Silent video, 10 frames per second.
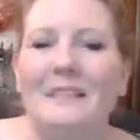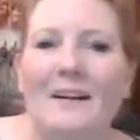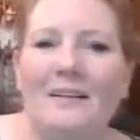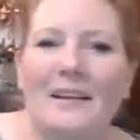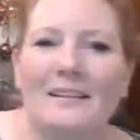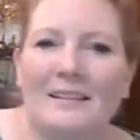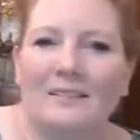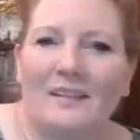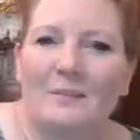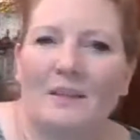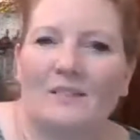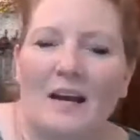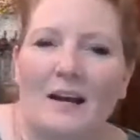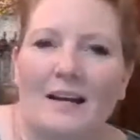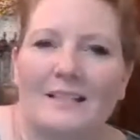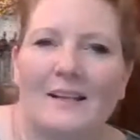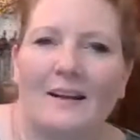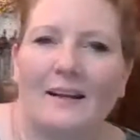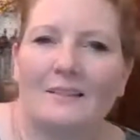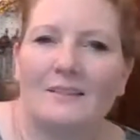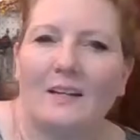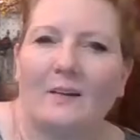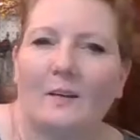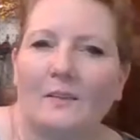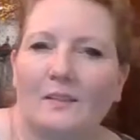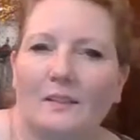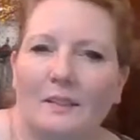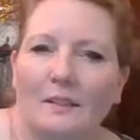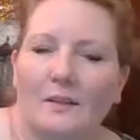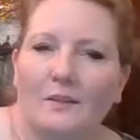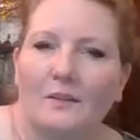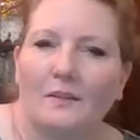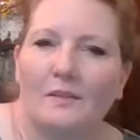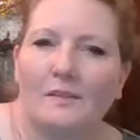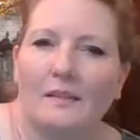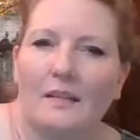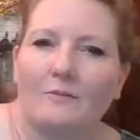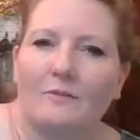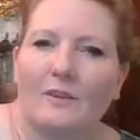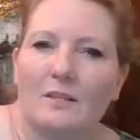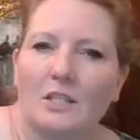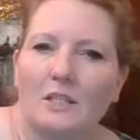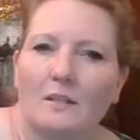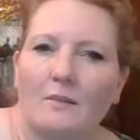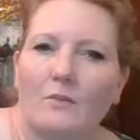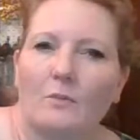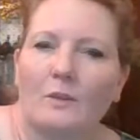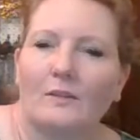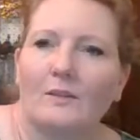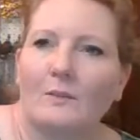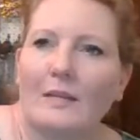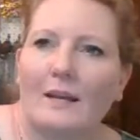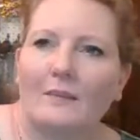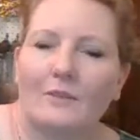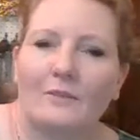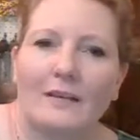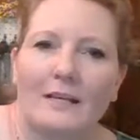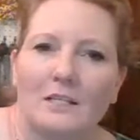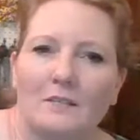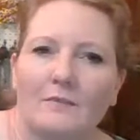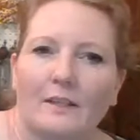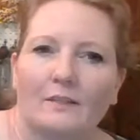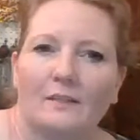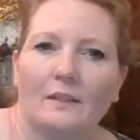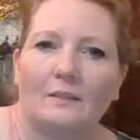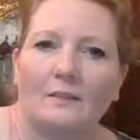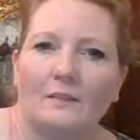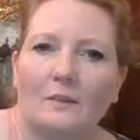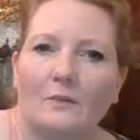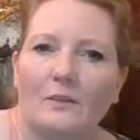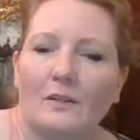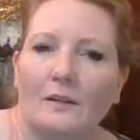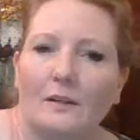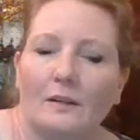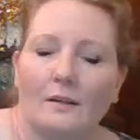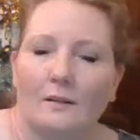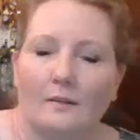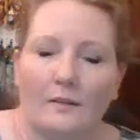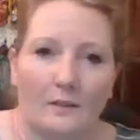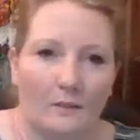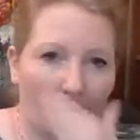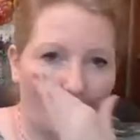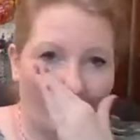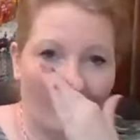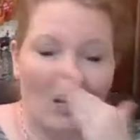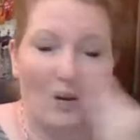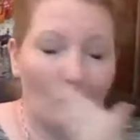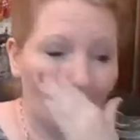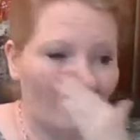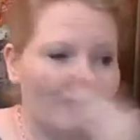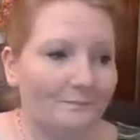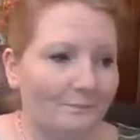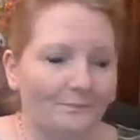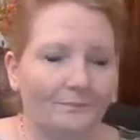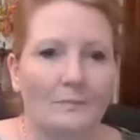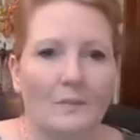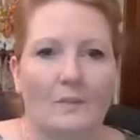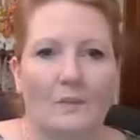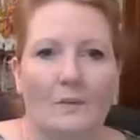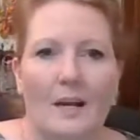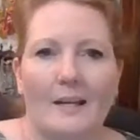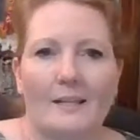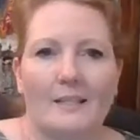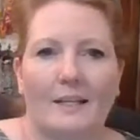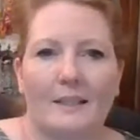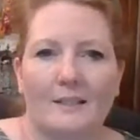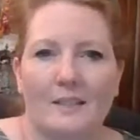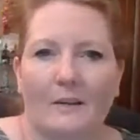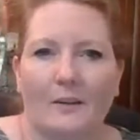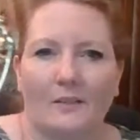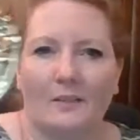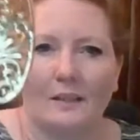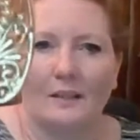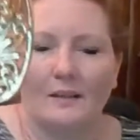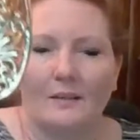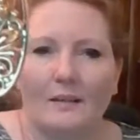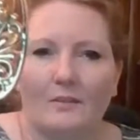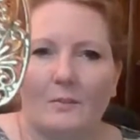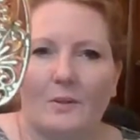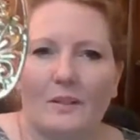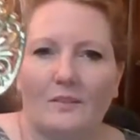All right, next up is High Tide Terrace. So this is a version of the ones that we had for the Fashion Fix in silver. These are the gold. So High Tide Terrace. They have the pretty